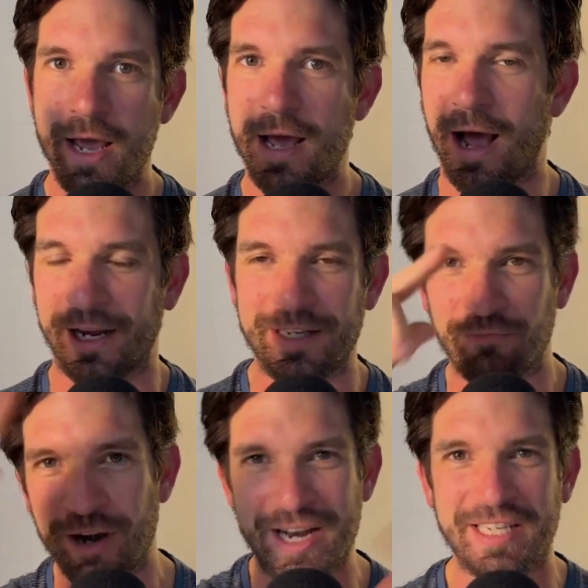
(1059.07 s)
I can
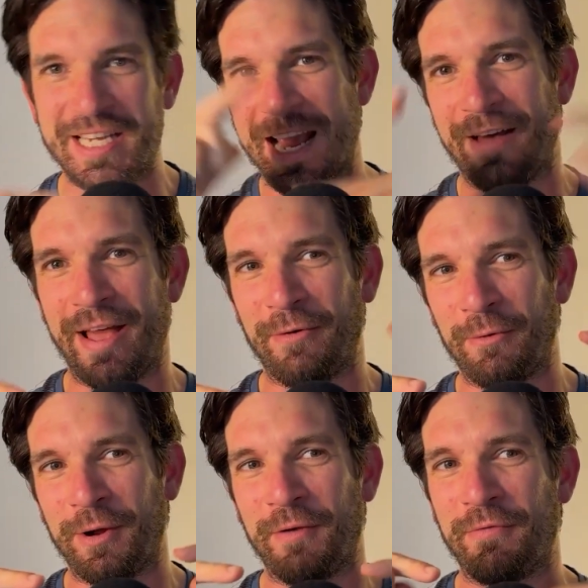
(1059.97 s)
really see how that
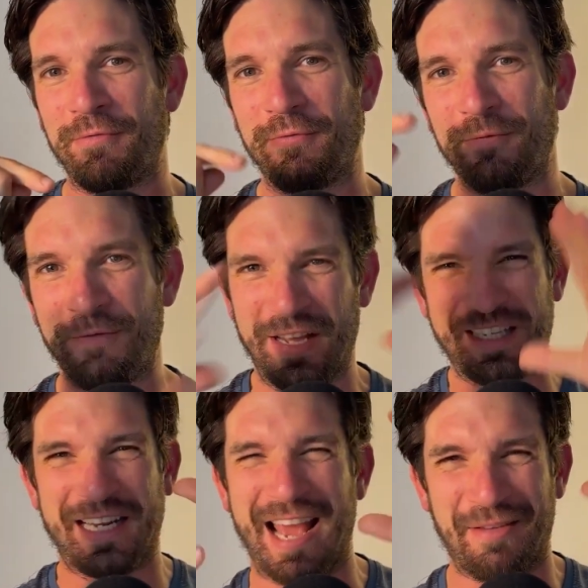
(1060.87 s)
all kind of fits
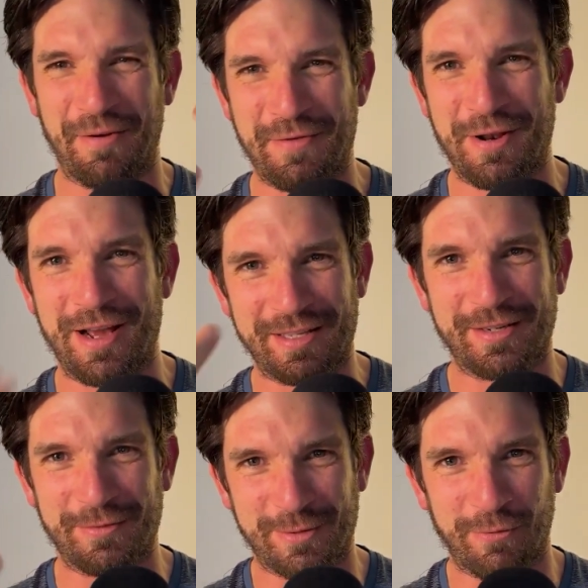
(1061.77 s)
together, if you like,
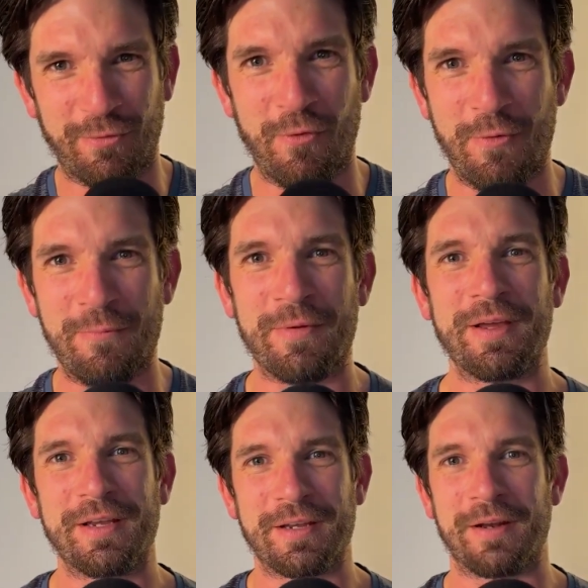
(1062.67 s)
to form
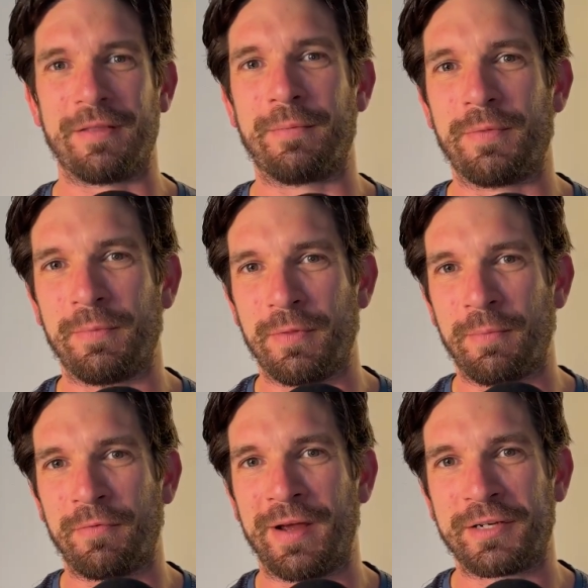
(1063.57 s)
the
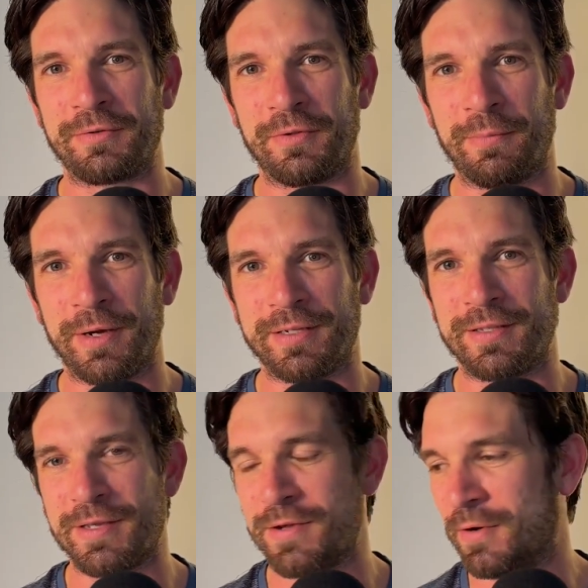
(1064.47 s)
professional and the
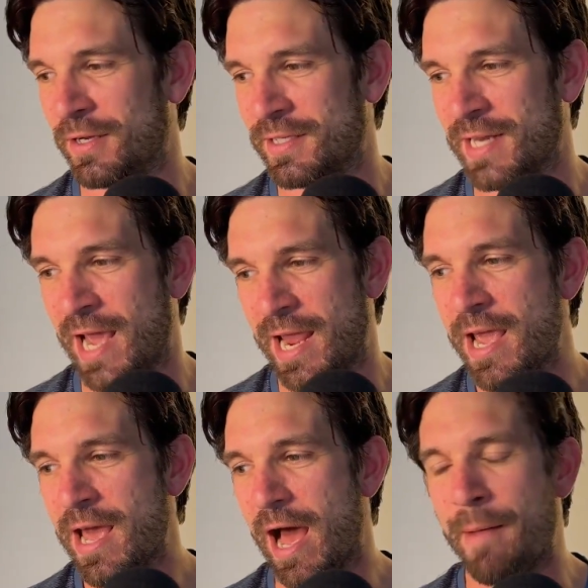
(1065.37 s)
person that you are today.
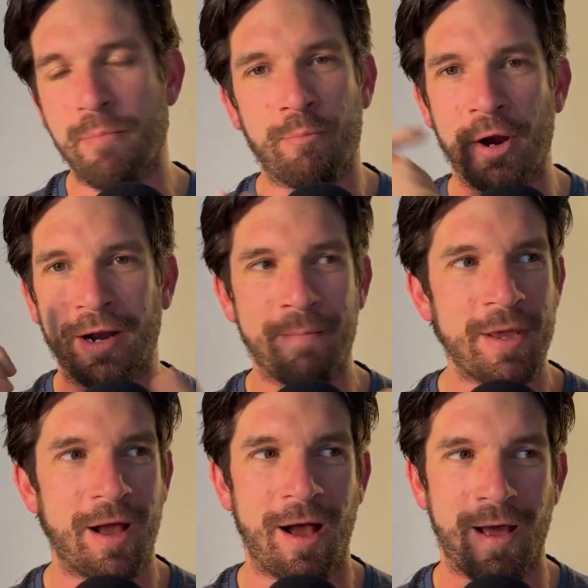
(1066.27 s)
Brogan, let
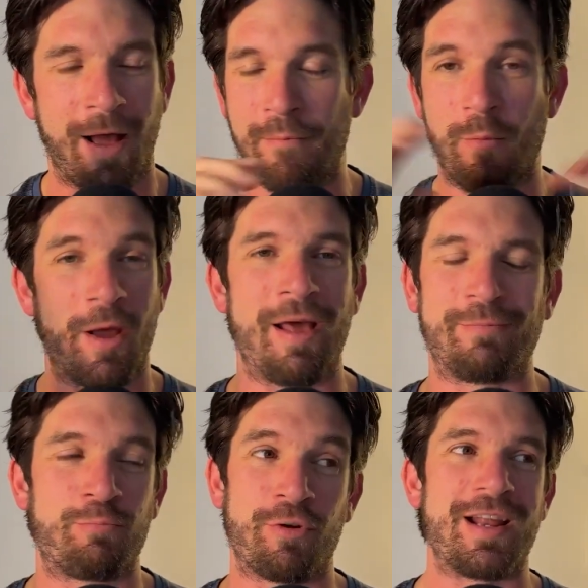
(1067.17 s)
me
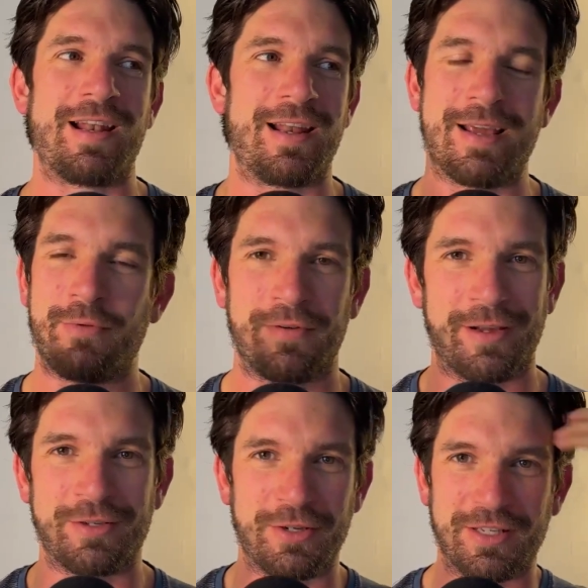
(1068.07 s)
brilliantly,
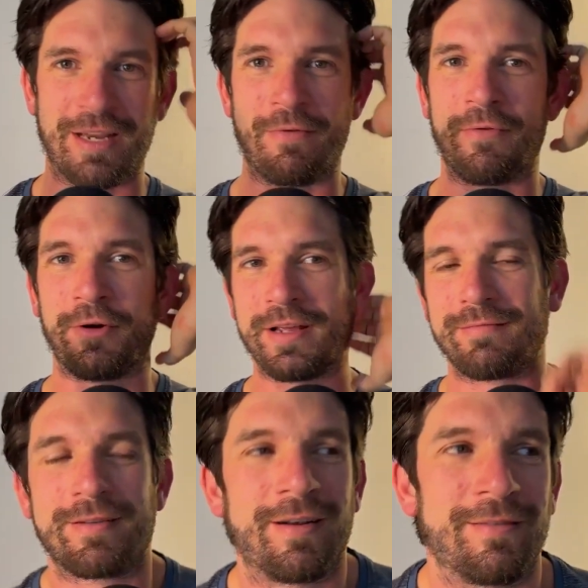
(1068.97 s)
as you can see, we've already
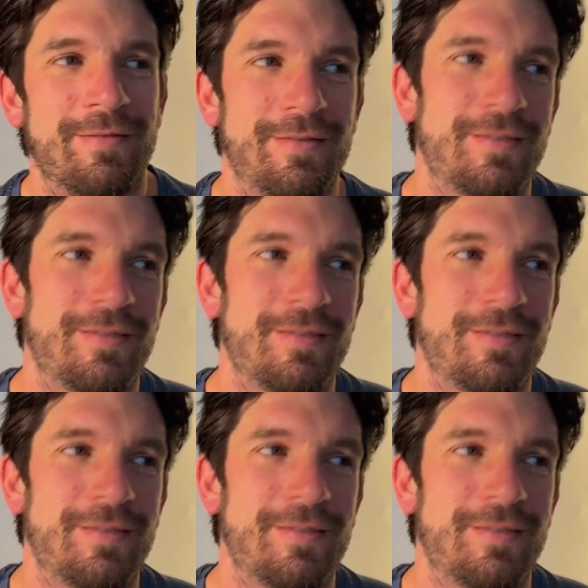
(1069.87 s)
kind of